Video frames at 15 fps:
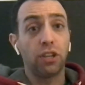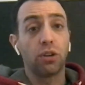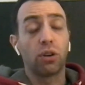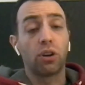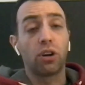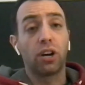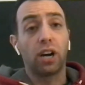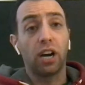
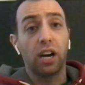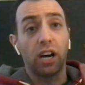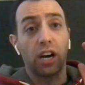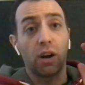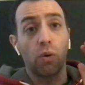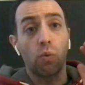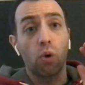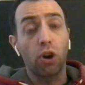
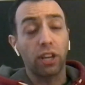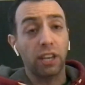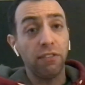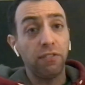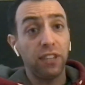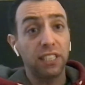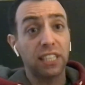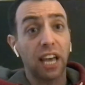your working
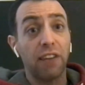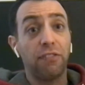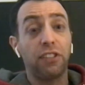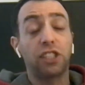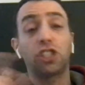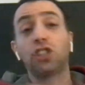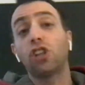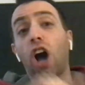visa if
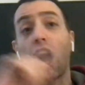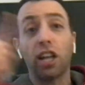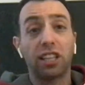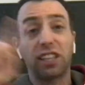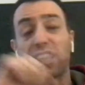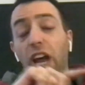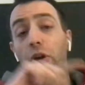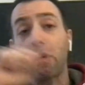it's
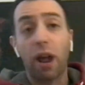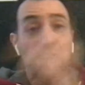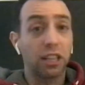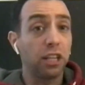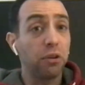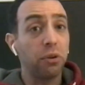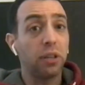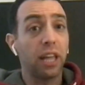not
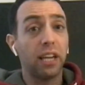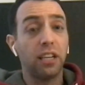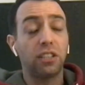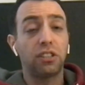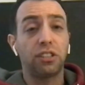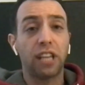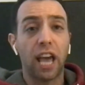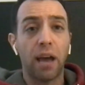directly related
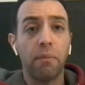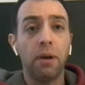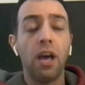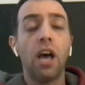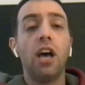to them.